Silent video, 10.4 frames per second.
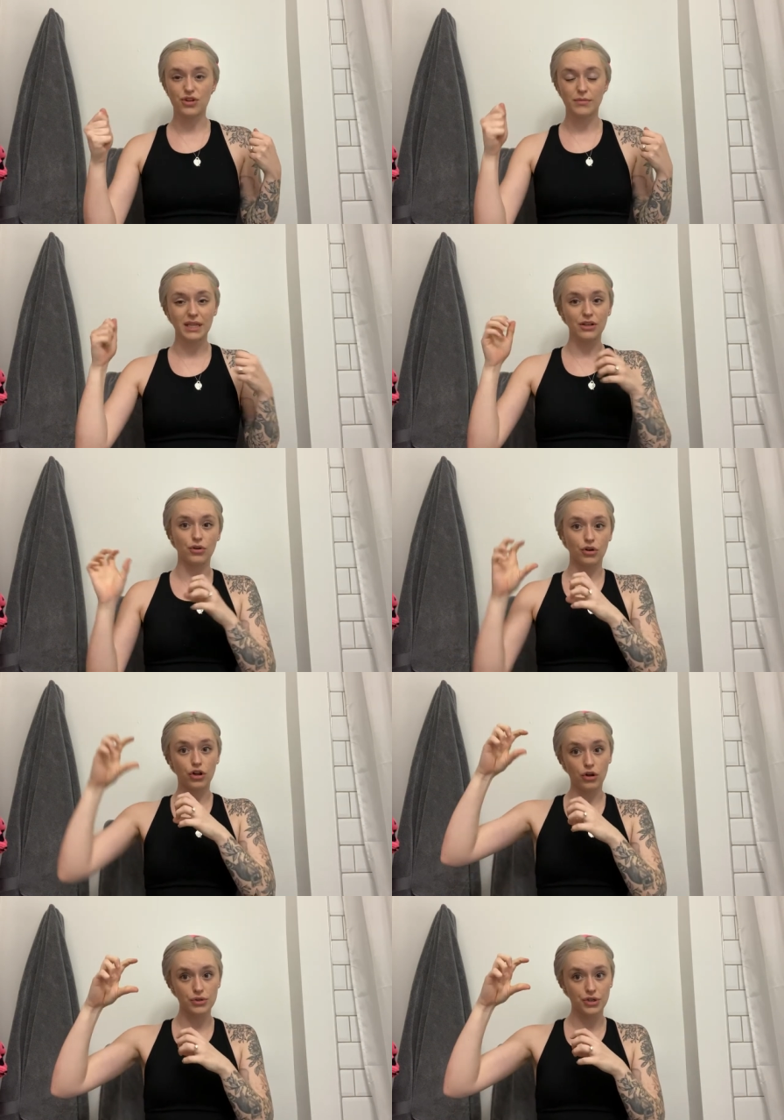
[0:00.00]
a little
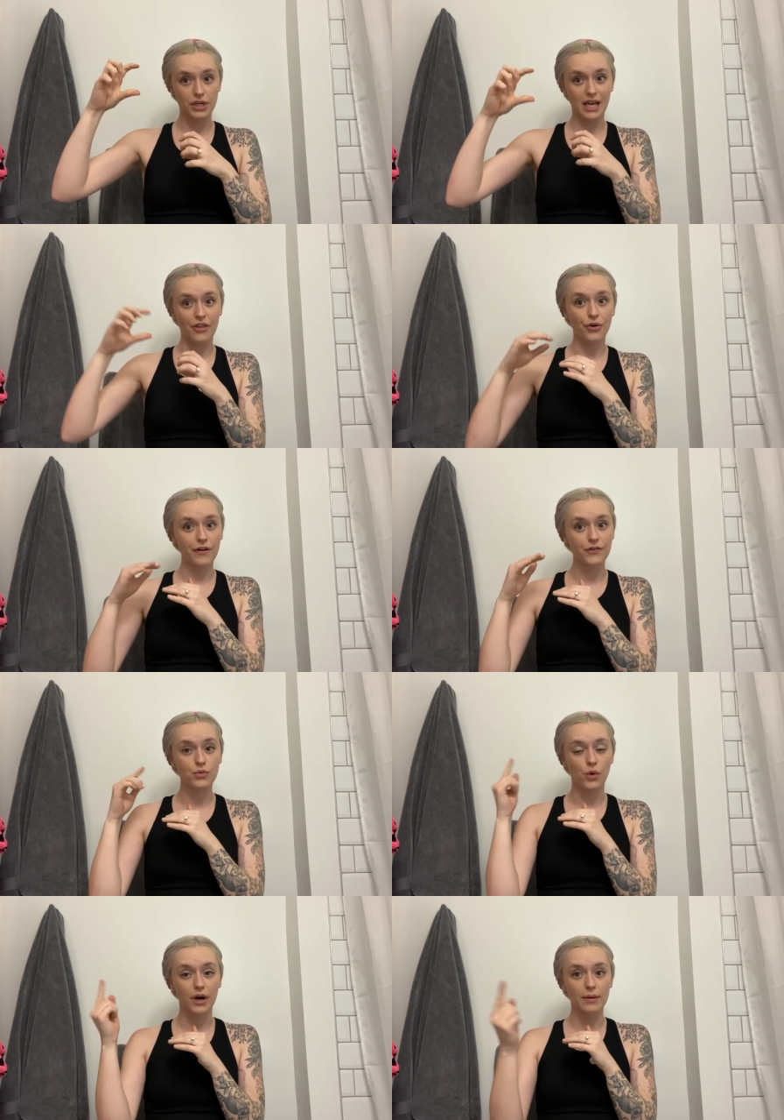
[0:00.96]
closer together if you
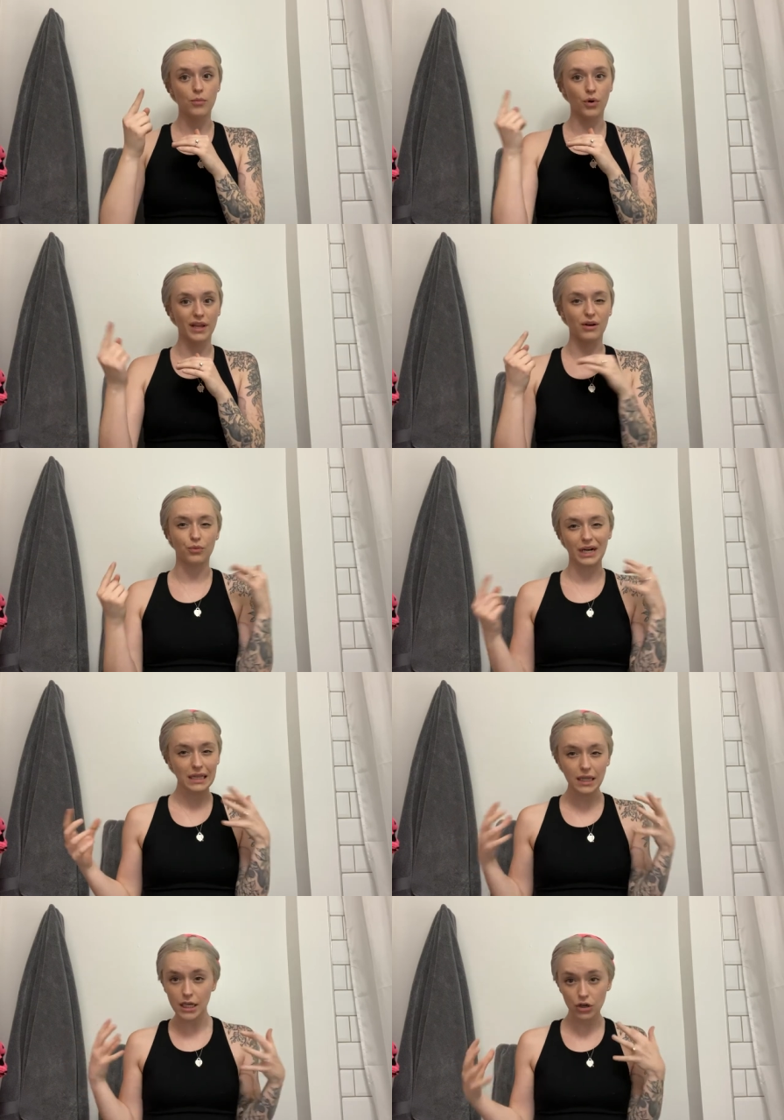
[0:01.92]
want more like
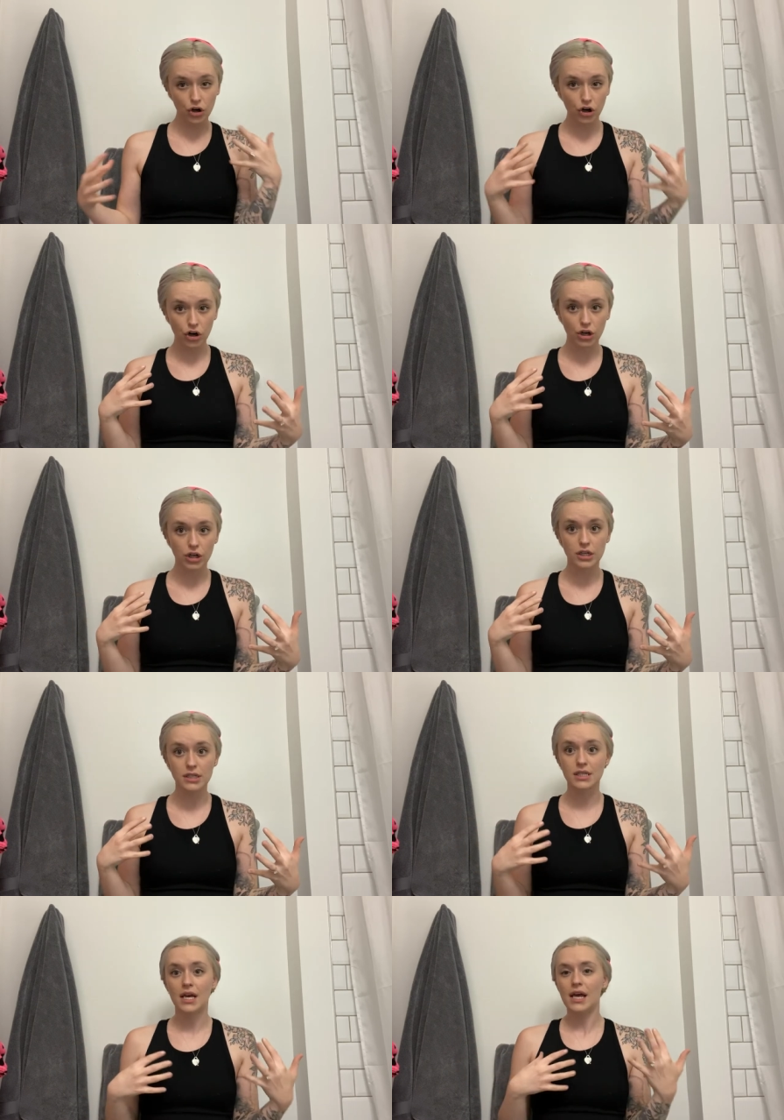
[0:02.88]
ringlet curls.